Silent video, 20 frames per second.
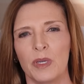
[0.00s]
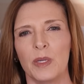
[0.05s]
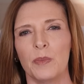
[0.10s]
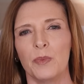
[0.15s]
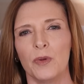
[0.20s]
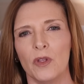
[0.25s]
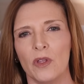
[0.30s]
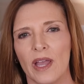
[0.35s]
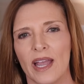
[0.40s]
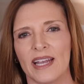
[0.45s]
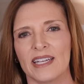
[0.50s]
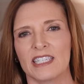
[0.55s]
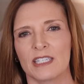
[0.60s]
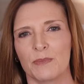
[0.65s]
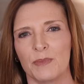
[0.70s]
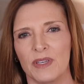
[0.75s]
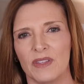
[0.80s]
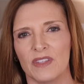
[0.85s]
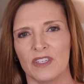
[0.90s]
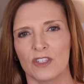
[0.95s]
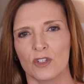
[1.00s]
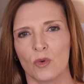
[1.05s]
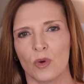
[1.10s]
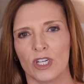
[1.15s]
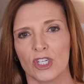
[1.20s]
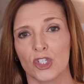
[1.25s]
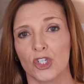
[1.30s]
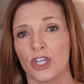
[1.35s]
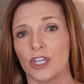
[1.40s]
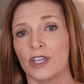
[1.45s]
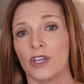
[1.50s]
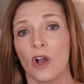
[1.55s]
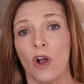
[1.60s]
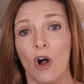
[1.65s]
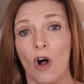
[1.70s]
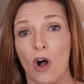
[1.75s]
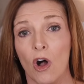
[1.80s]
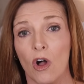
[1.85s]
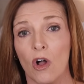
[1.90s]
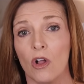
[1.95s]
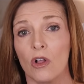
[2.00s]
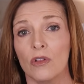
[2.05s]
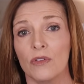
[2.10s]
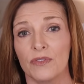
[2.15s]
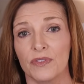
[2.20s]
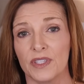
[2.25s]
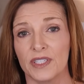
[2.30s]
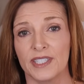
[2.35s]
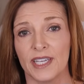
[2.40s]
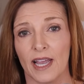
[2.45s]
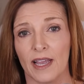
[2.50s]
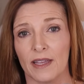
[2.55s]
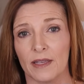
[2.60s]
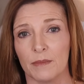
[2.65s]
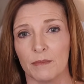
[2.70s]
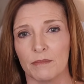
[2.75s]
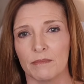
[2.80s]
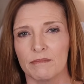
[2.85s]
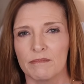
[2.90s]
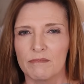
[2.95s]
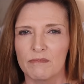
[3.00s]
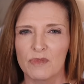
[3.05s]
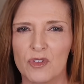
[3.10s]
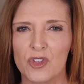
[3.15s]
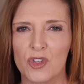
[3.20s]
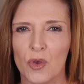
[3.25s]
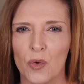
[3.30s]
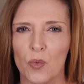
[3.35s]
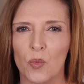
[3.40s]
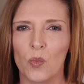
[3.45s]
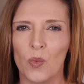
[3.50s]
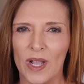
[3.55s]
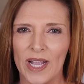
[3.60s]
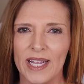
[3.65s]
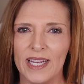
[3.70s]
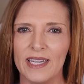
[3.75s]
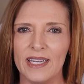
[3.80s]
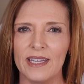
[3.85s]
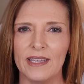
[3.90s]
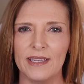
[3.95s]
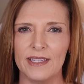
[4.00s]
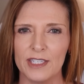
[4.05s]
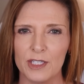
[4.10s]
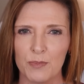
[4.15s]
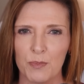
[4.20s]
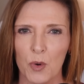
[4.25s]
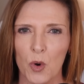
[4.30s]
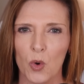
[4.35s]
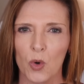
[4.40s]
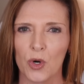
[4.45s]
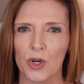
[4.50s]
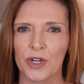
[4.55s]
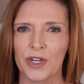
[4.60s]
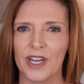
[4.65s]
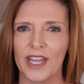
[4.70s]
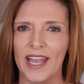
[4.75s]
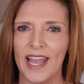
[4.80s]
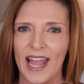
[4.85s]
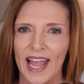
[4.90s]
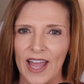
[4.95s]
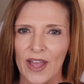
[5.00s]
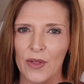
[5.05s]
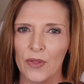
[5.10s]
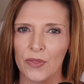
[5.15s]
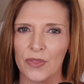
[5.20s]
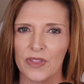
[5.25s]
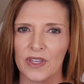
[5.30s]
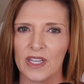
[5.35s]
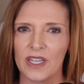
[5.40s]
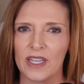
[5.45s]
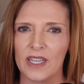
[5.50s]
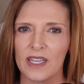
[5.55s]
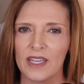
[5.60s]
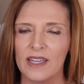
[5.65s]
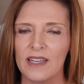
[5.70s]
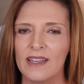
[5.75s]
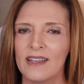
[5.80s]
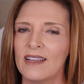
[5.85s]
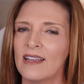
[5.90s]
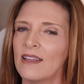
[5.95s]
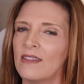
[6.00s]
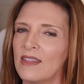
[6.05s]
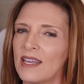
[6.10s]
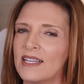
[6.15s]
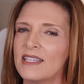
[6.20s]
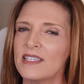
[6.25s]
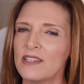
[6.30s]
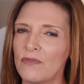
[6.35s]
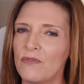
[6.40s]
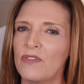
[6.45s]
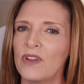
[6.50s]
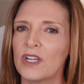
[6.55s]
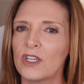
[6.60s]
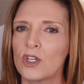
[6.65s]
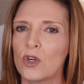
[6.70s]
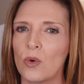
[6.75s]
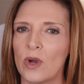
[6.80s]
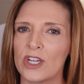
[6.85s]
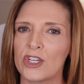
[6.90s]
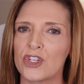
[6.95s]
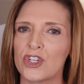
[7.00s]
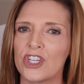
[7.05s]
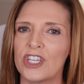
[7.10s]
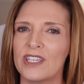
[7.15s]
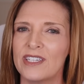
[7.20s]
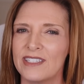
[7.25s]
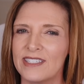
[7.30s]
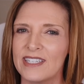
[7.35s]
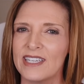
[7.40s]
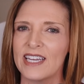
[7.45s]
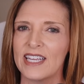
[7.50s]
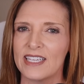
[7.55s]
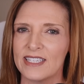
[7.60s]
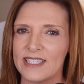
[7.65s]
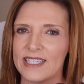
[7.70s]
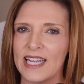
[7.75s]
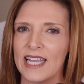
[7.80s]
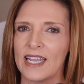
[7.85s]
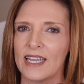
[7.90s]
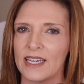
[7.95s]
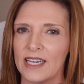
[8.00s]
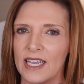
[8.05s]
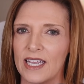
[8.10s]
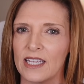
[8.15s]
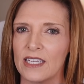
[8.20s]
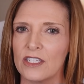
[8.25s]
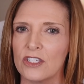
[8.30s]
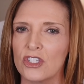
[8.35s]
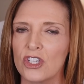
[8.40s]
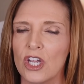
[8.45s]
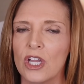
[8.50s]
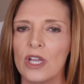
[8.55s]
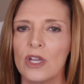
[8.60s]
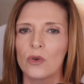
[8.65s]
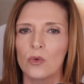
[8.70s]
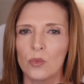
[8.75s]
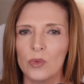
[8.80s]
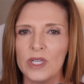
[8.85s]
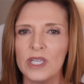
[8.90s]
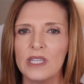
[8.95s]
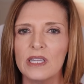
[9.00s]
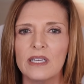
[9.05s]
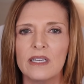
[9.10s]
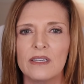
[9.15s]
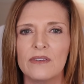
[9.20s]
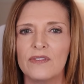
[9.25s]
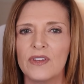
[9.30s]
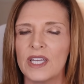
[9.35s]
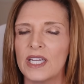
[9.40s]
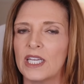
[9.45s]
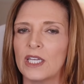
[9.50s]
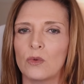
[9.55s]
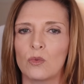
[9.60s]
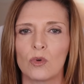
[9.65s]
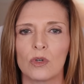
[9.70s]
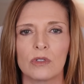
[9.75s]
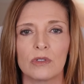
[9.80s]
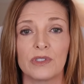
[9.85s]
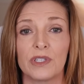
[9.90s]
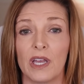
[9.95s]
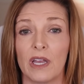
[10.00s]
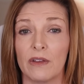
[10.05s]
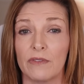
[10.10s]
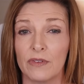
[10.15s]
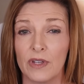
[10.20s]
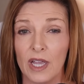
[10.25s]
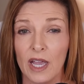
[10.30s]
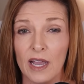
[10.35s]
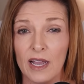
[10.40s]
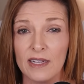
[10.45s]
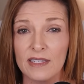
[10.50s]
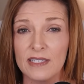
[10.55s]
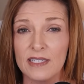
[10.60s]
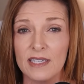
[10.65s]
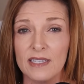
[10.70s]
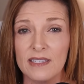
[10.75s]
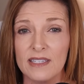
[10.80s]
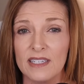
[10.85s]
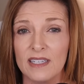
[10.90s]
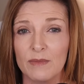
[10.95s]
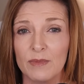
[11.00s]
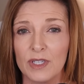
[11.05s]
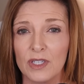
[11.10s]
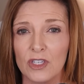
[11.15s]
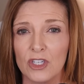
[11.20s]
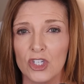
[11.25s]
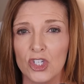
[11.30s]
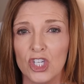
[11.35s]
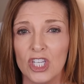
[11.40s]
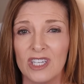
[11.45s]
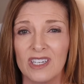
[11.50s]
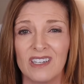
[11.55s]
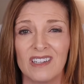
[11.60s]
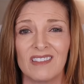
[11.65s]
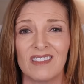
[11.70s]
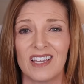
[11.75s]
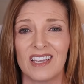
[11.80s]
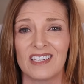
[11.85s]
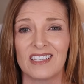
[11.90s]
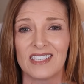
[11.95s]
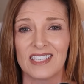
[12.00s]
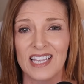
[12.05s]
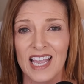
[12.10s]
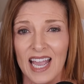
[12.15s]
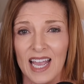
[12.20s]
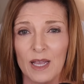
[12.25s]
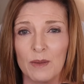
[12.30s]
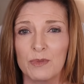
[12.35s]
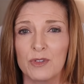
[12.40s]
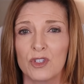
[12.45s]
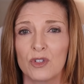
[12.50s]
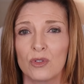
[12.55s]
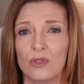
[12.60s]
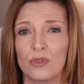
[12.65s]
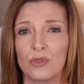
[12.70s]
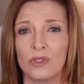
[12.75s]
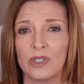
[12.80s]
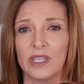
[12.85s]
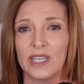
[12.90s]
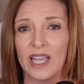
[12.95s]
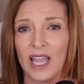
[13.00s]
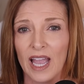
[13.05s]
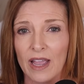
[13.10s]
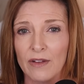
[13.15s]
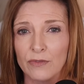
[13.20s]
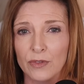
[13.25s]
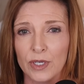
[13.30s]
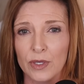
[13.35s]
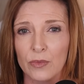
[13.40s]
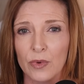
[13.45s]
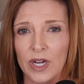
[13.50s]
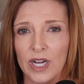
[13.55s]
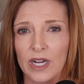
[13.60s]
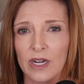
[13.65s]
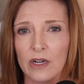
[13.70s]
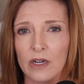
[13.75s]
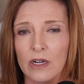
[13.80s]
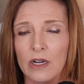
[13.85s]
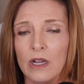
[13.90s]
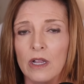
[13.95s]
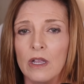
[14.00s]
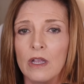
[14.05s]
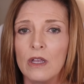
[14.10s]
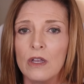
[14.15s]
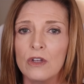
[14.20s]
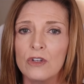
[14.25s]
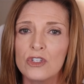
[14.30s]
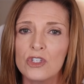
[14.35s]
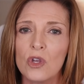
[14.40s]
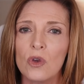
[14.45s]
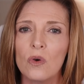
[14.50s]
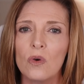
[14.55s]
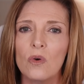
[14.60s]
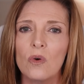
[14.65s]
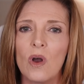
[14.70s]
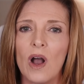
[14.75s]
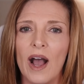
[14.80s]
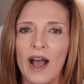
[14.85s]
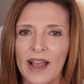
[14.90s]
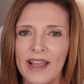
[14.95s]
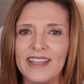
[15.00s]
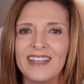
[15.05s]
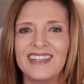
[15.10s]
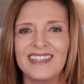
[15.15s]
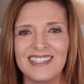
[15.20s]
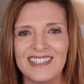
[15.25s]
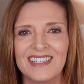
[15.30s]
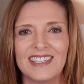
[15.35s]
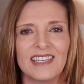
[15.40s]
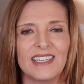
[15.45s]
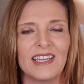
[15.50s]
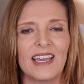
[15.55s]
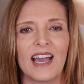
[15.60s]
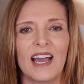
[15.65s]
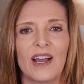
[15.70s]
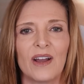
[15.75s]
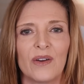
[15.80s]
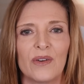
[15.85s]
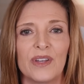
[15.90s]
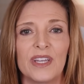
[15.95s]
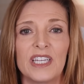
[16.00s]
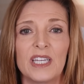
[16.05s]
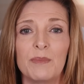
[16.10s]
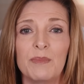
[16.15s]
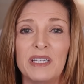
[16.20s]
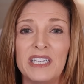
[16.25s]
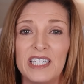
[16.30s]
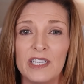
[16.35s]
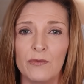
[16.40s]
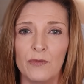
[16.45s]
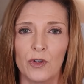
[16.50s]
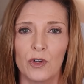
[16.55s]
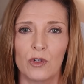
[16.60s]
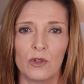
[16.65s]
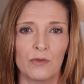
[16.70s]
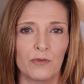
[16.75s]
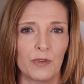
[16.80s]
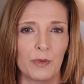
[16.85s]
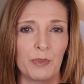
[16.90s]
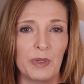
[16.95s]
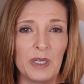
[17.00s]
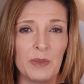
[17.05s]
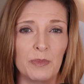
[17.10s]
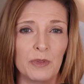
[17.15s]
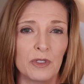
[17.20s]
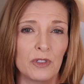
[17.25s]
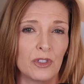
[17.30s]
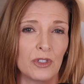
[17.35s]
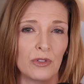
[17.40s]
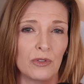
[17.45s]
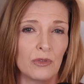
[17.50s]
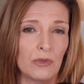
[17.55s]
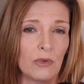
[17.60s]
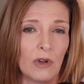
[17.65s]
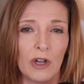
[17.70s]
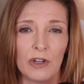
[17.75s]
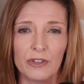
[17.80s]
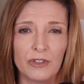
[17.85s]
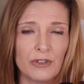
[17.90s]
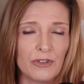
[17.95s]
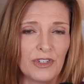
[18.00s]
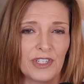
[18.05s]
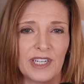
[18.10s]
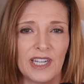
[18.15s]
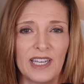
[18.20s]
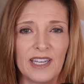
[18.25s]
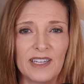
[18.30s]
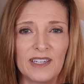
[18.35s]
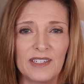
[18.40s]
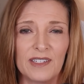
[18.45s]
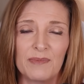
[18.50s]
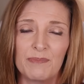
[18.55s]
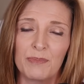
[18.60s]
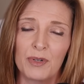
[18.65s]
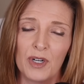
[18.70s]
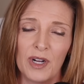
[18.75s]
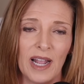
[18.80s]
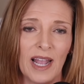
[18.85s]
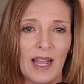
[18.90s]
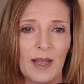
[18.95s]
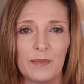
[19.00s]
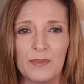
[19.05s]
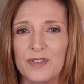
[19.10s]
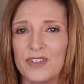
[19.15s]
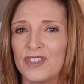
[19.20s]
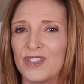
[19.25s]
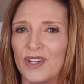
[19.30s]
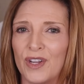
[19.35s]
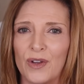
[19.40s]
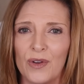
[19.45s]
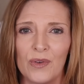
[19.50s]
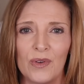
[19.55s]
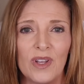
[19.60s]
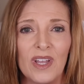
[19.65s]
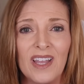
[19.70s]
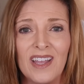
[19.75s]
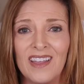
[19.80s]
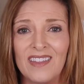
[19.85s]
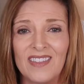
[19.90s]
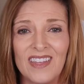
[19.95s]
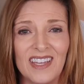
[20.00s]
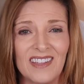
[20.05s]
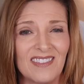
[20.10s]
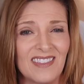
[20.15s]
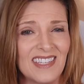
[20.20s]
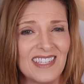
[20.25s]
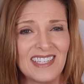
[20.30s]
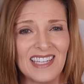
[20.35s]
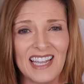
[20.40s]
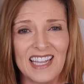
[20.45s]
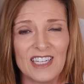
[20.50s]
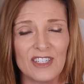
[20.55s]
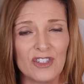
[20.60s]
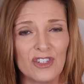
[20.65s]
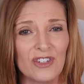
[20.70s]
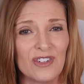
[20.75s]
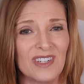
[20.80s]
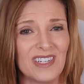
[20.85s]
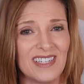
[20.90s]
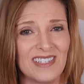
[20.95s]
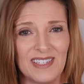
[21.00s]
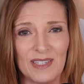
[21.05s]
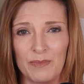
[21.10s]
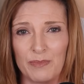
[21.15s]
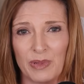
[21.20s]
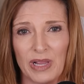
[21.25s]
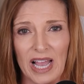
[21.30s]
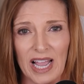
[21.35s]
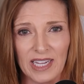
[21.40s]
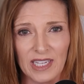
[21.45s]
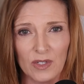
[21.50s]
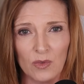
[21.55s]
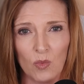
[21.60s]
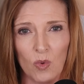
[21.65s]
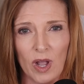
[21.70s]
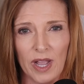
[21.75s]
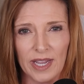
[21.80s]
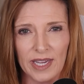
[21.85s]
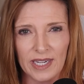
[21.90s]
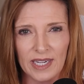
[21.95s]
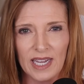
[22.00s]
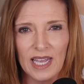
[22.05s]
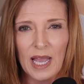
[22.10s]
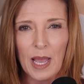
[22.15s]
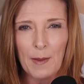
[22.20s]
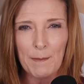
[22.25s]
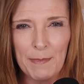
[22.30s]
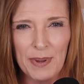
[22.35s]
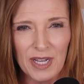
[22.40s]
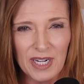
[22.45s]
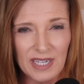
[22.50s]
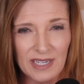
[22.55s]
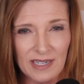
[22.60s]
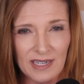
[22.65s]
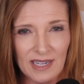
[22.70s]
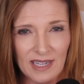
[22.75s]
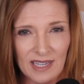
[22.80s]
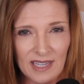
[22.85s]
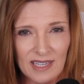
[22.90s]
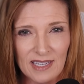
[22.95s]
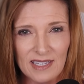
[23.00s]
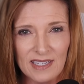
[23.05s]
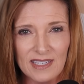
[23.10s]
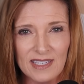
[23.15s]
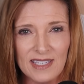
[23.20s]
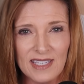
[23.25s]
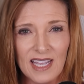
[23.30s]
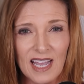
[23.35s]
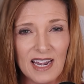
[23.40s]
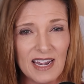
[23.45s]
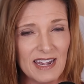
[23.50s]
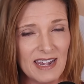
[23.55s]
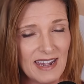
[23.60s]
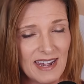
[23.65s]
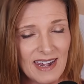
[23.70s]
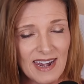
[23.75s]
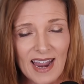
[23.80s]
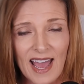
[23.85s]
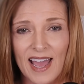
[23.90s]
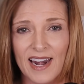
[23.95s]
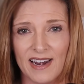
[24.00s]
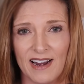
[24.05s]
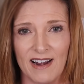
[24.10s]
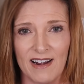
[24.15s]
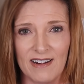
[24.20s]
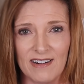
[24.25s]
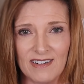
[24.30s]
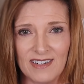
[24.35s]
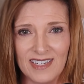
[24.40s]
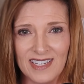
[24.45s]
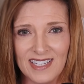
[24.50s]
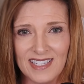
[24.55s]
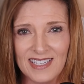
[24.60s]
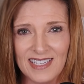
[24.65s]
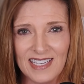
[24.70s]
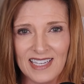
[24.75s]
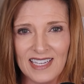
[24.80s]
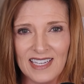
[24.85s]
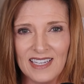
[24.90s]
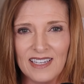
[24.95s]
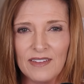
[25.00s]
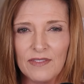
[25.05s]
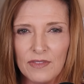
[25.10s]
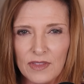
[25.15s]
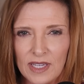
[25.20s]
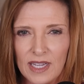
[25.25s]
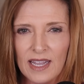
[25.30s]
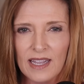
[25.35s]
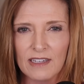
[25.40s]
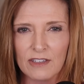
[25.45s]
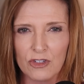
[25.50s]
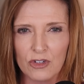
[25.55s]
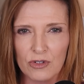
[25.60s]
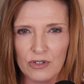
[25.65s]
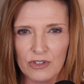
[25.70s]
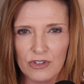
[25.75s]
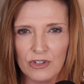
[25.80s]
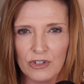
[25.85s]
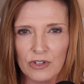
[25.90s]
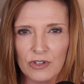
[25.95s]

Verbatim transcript: People ask me this question all the time. So, when is porn healthy? And that's a fair question in today's day and age. We live in a world of constant stimulation that is absolutely everywhere. So I can see how it can be difficult for people to understand, perhaps, you know, that this answer isn't black and white but it is not hard to see the answer is